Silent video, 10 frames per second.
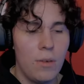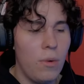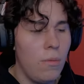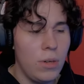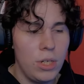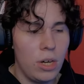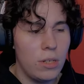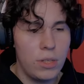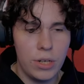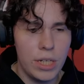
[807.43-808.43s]
What were
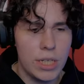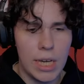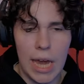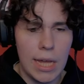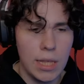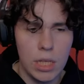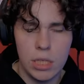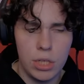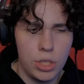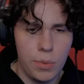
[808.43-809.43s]
y'all doing to get in this
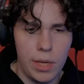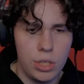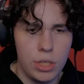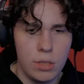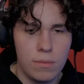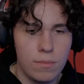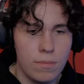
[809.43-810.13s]
situation?